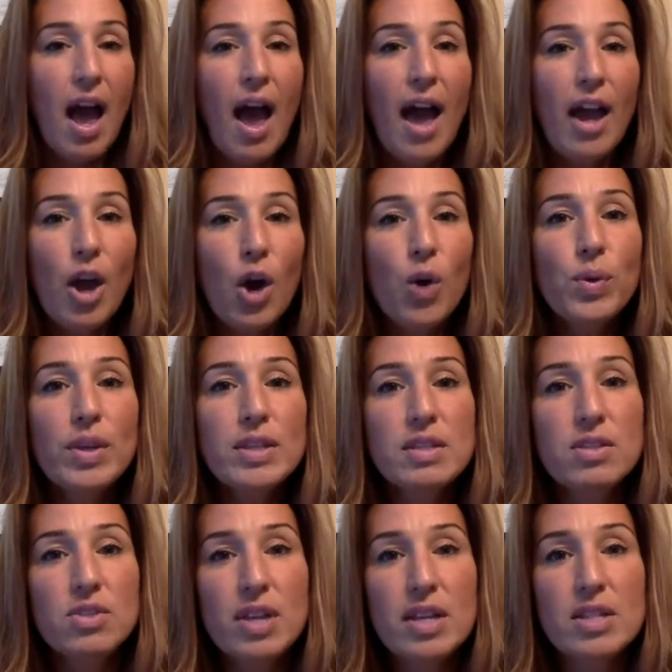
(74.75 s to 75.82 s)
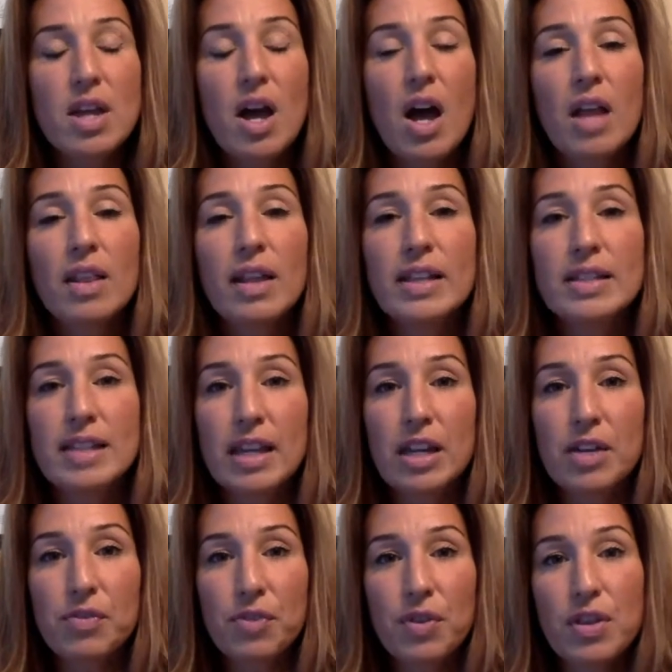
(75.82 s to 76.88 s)
I always suggest online
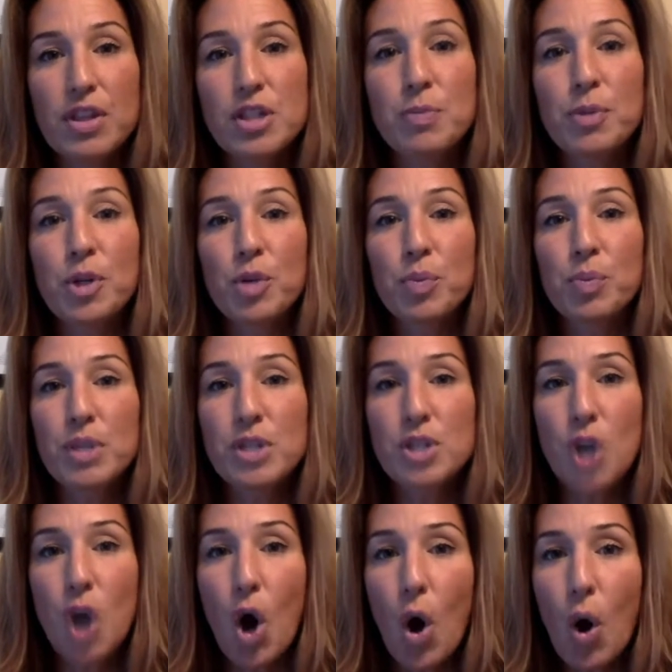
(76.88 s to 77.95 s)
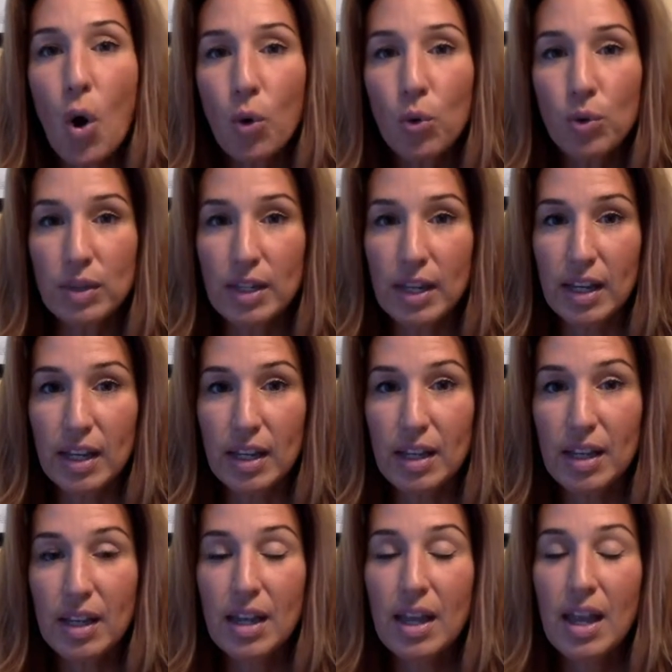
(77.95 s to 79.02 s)
dating for this purpose only.
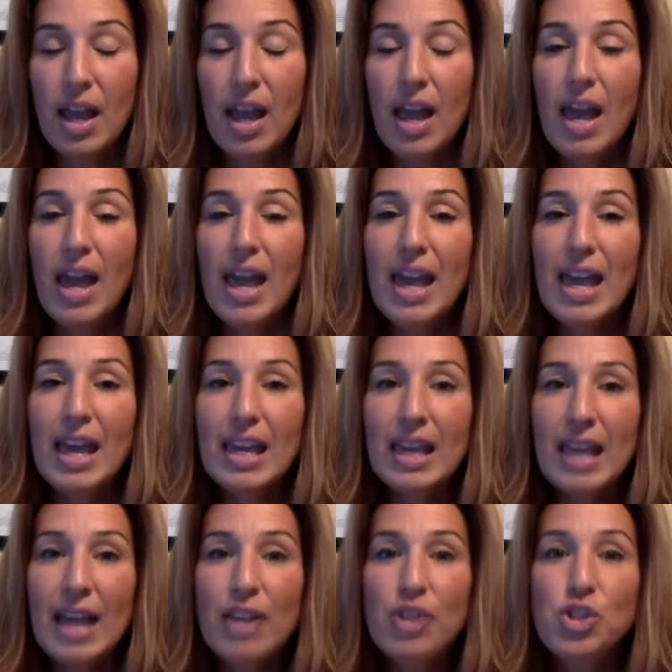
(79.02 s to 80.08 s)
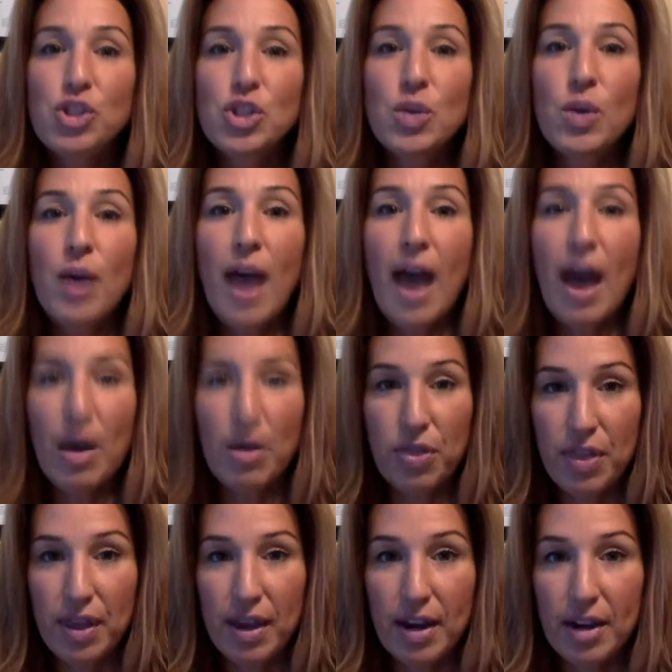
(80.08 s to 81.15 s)
It gets you
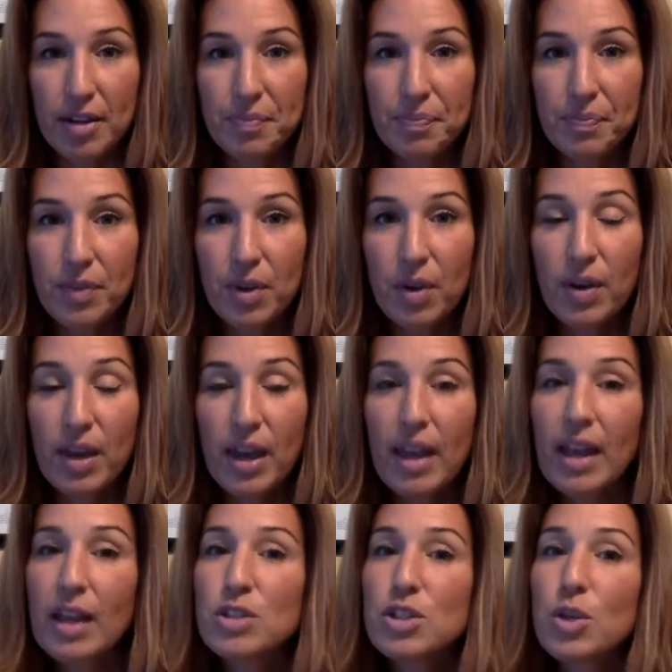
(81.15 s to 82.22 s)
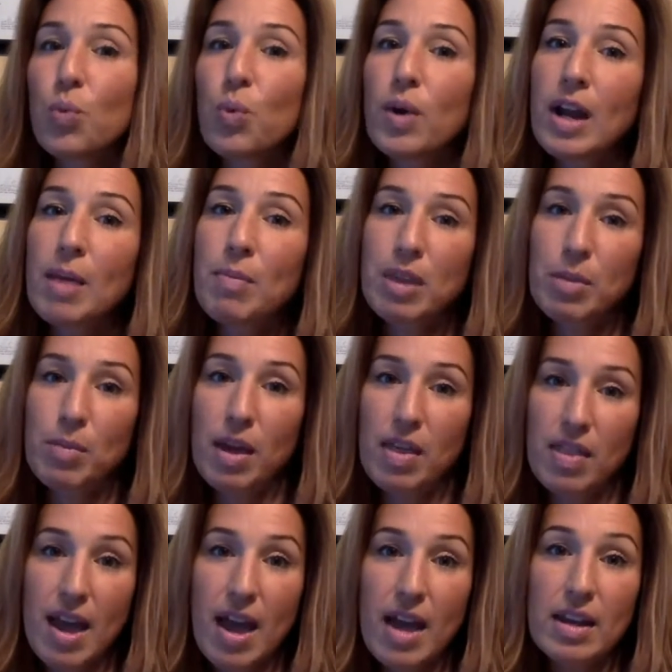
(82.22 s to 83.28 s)
out there, okay? And so what I mean by
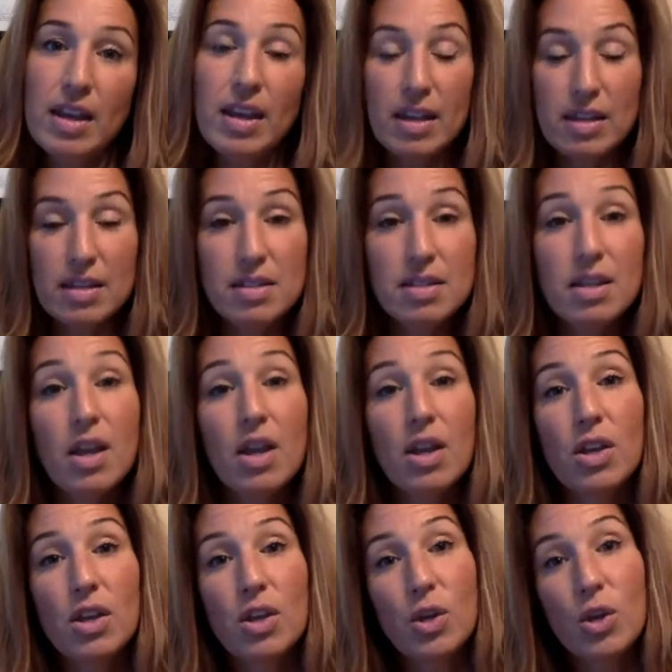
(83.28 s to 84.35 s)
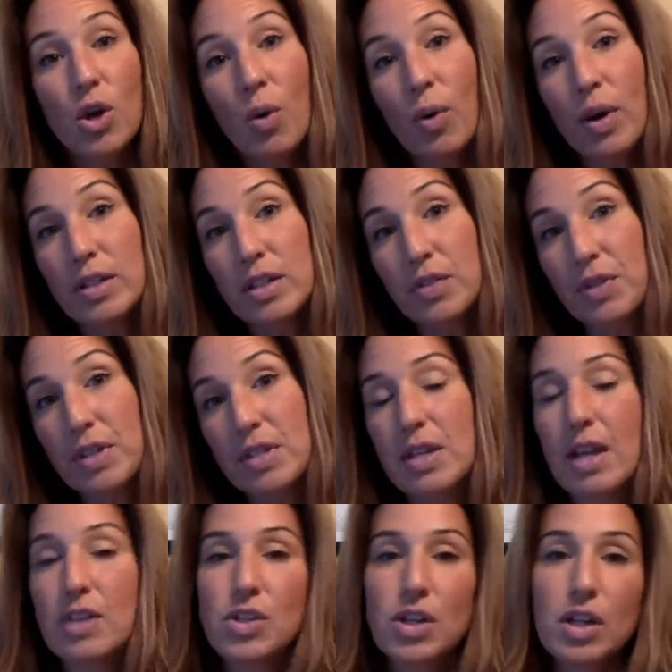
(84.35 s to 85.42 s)
that is, you go on different
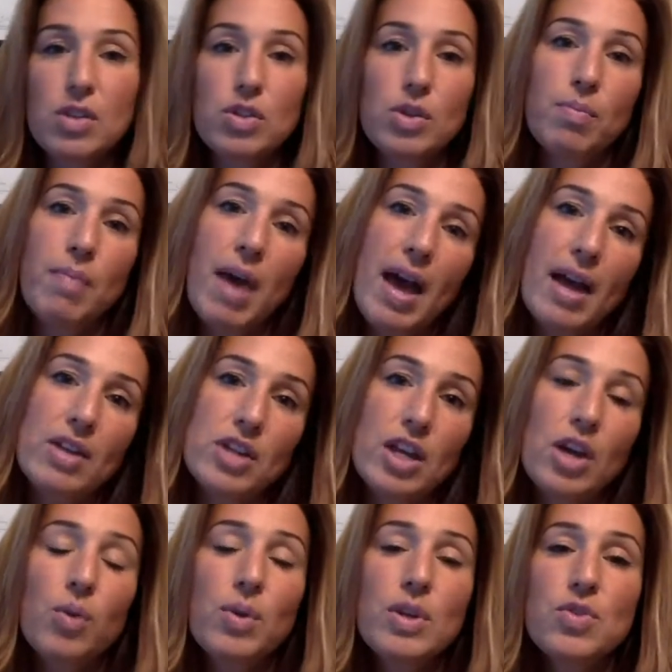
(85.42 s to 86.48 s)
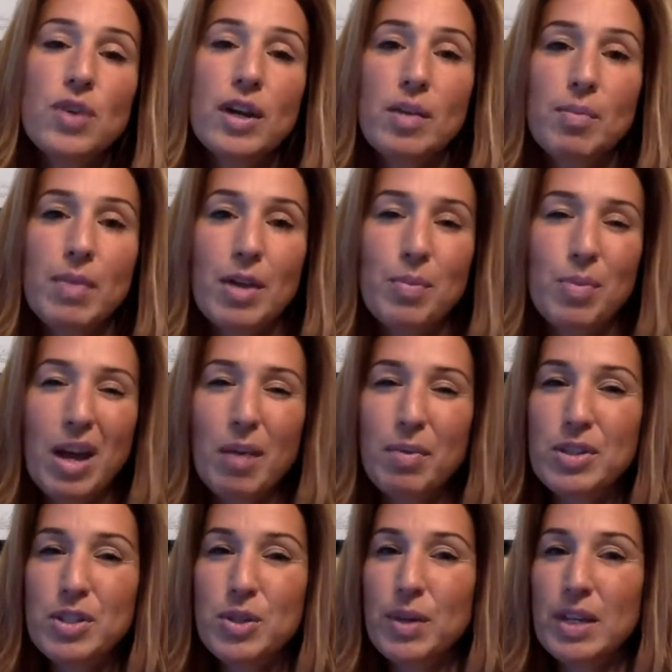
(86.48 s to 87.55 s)
sites. You can do Match. I always recommend probably
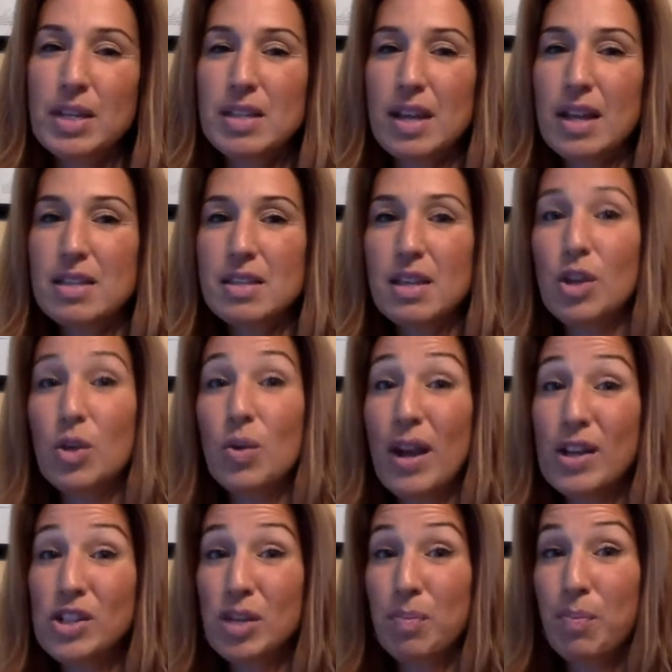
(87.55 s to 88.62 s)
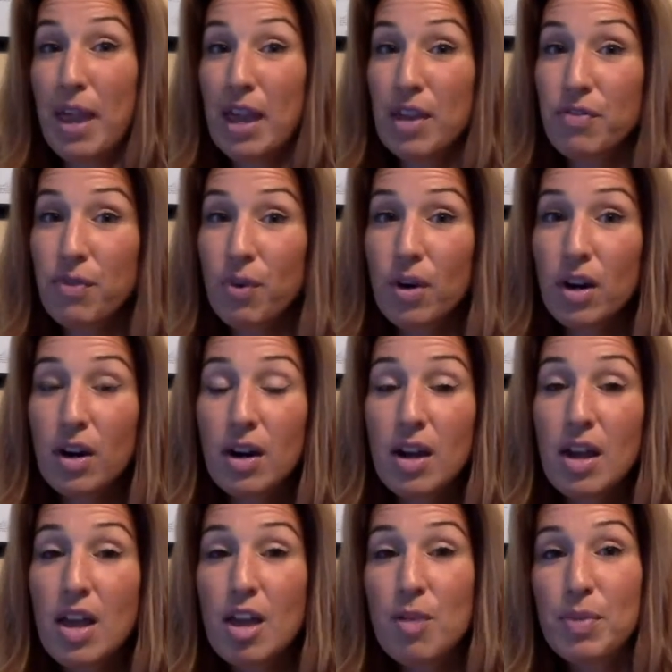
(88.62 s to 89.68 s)
doing sites that you actually pay for,
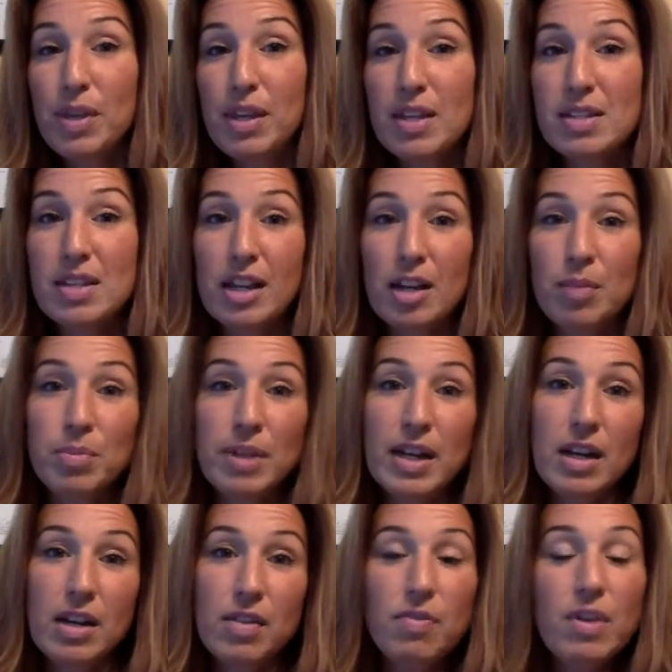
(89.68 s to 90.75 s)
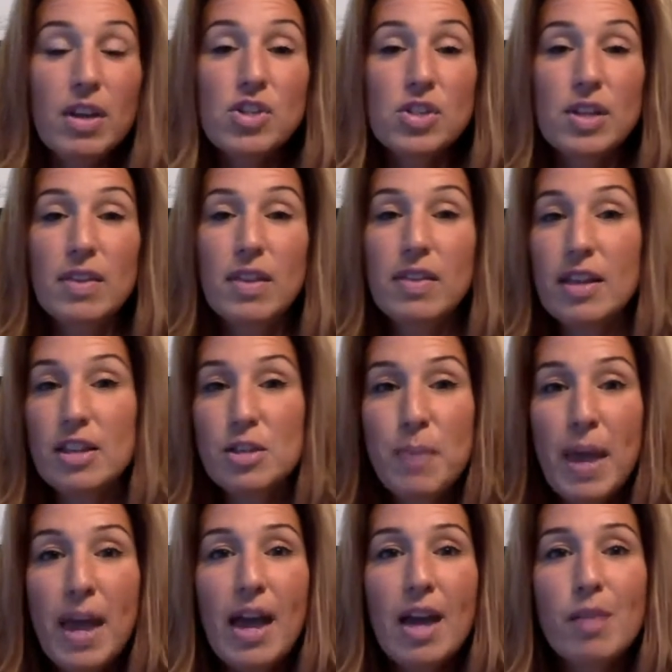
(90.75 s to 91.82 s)
because like on Plenty of Fish, not that that's
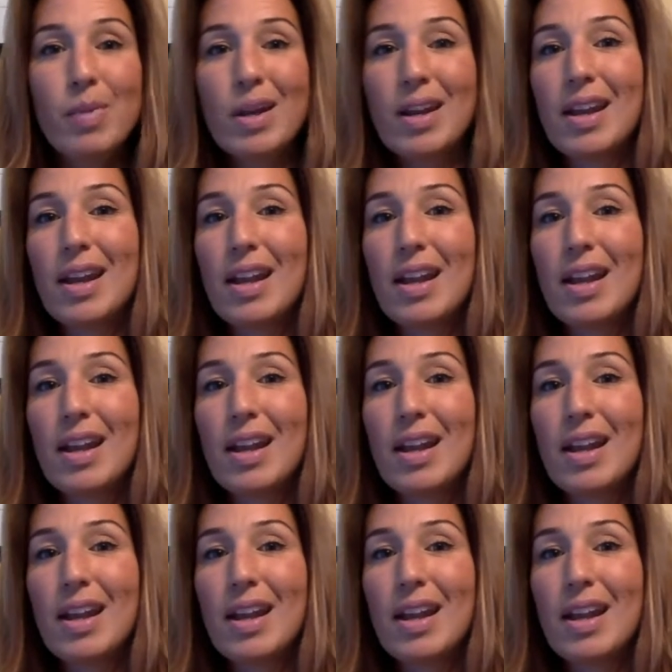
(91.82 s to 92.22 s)
bad, but